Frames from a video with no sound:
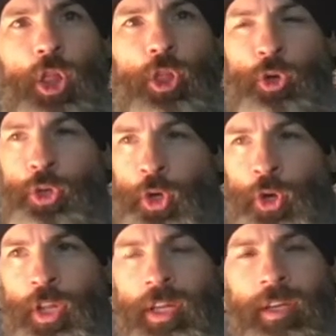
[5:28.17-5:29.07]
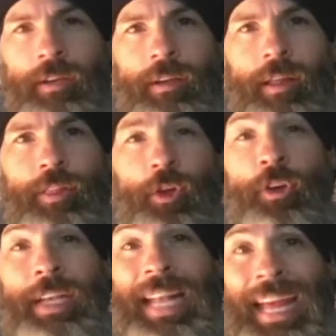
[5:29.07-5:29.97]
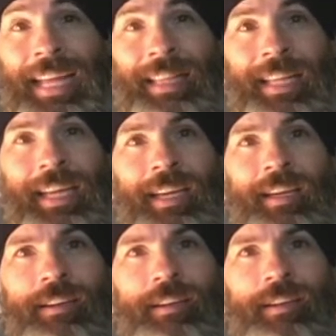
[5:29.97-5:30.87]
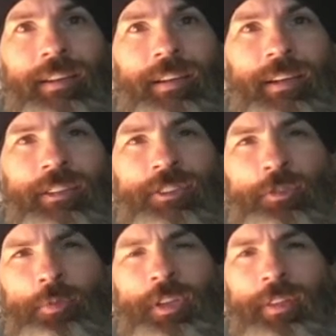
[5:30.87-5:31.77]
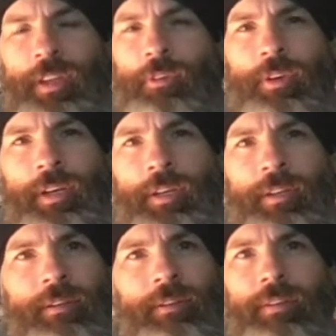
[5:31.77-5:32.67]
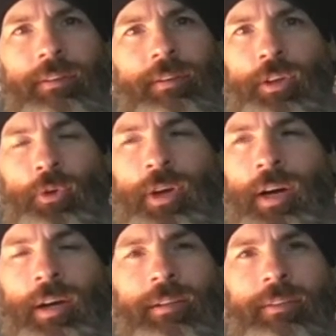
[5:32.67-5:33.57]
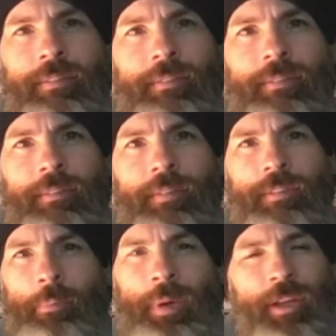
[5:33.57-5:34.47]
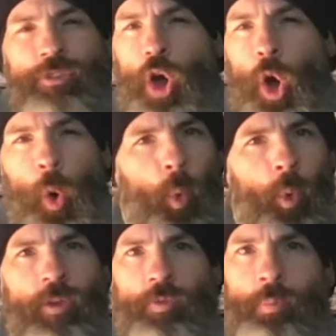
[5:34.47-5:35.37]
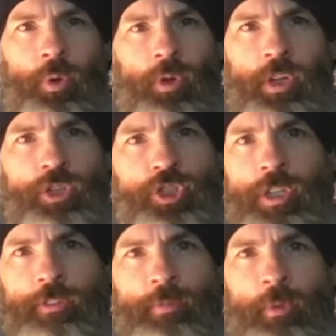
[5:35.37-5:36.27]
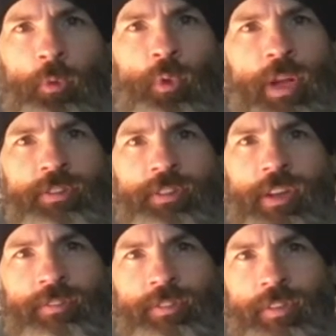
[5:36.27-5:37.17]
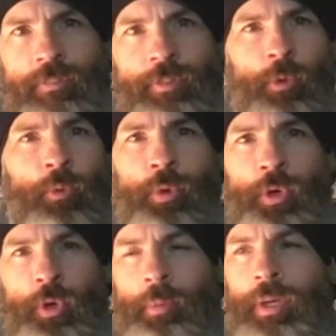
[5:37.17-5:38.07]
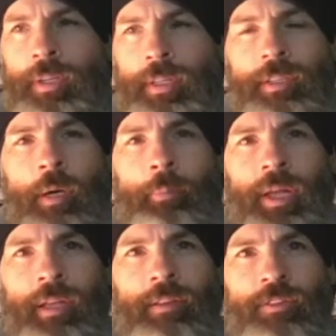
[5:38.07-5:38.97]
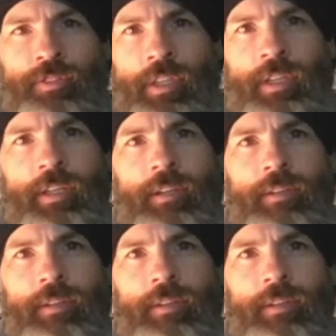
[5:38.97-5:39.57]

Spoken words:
They're dirty, they're daily, and just when you think you're done, you're not. Somebody is always pulling shit from the recesses of their room and dumping it in the sink.